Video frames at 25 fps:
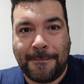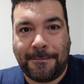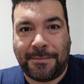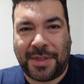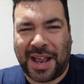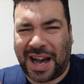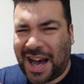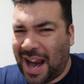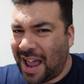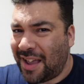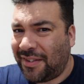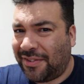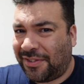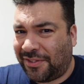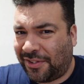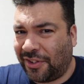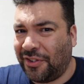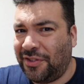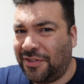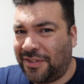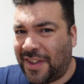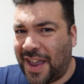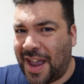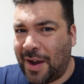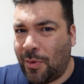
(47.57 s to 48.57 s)
the last
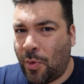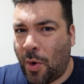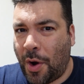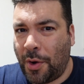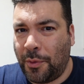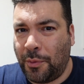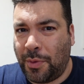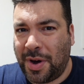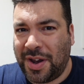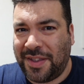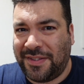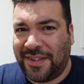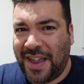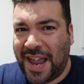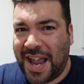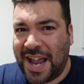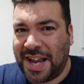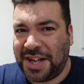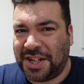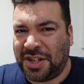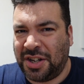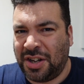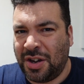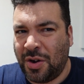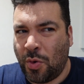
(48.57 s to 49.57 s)
Sunday one we
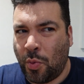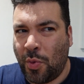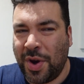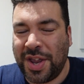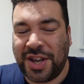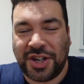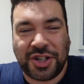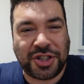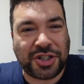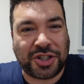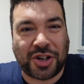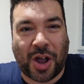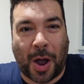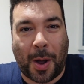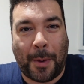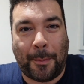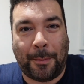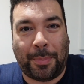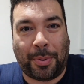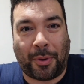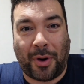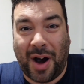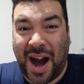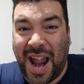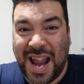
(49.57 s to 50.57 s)
did, we just got
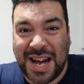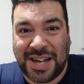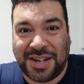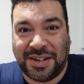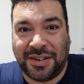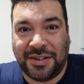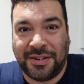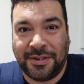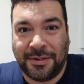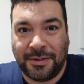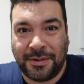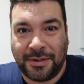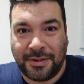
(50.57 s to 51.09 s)
bread.